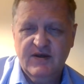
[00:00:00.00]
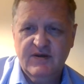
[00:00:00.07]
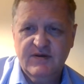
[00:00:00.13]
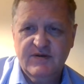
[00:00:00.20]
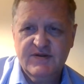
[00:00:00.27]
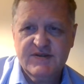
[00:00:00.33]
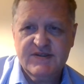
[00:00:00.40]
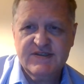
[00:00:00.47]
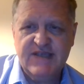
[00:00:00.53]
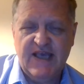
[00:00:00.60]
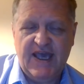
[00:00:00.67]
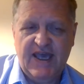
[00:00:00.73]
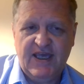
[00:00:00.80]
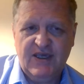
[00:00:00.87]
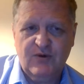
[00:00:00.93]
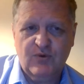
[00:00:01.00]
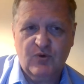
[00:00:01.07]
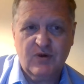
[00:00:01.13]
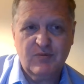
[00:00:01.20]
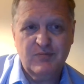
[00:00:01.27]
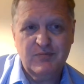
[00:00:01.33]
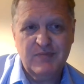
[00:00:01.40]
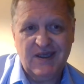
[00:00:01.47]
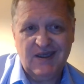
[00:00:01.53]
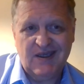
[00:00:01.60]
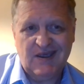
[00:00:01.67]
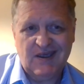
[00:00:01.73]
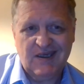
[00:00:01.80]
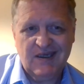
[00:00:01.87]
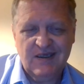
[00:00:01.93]
staying or
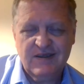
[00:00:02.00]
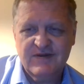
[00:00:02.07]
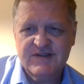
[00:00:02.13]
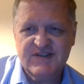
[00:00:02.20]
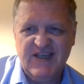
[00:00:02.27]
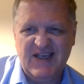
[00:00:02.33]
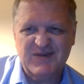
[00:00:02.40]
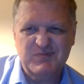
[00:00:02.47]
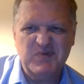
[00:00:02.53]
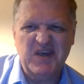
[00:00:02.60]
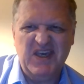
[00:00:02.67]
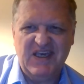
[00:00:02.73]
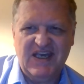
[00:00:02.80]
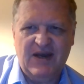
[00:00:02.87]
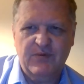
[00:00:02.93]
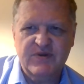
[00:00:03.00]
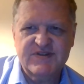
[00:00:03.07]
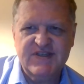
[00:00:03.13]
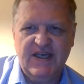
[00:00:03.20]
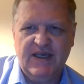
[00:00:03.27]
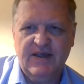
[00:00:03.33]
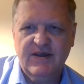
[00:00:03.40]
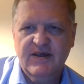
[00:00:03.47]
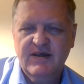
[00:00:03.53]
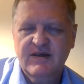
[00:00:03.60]
being, in this case being, I would say,